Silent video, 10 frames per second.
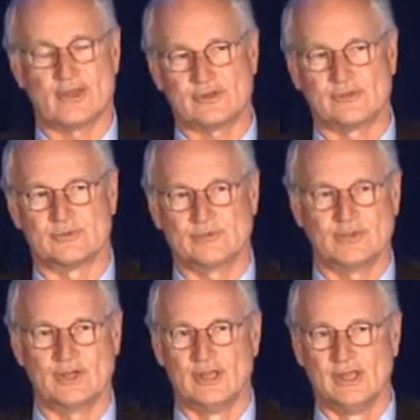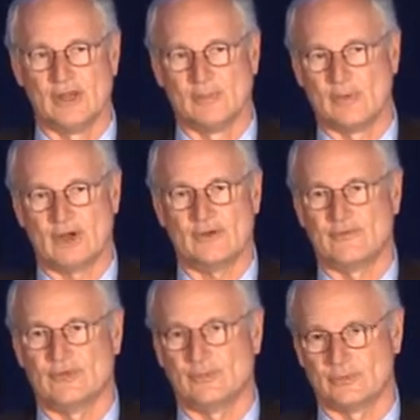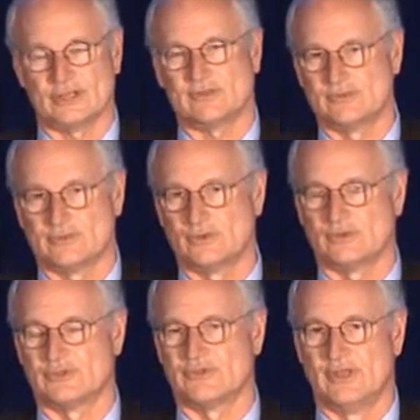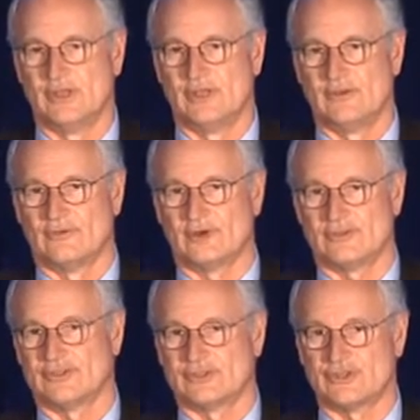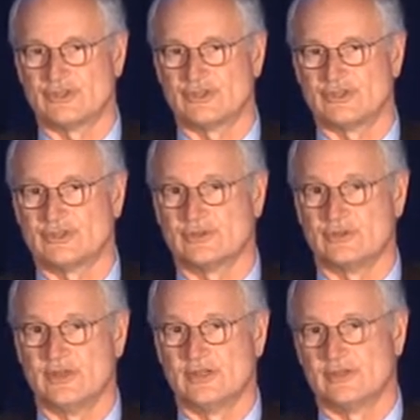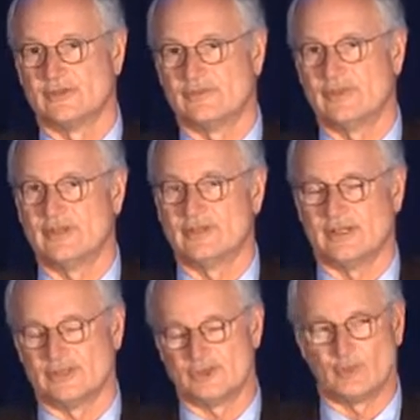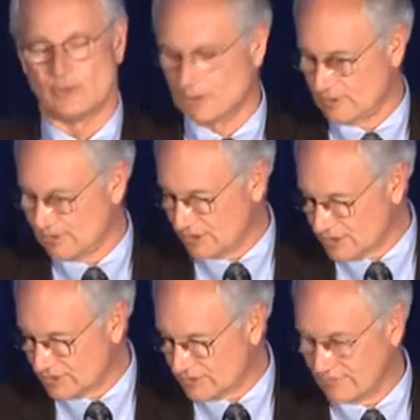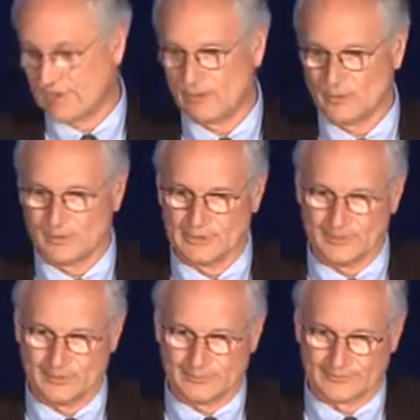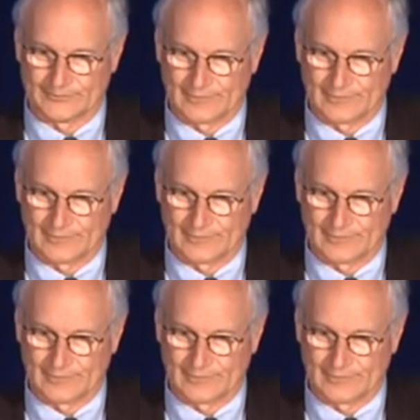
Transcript: Outcomes are very powerful objective tools for us as surgeons to defend and support and justify what we do.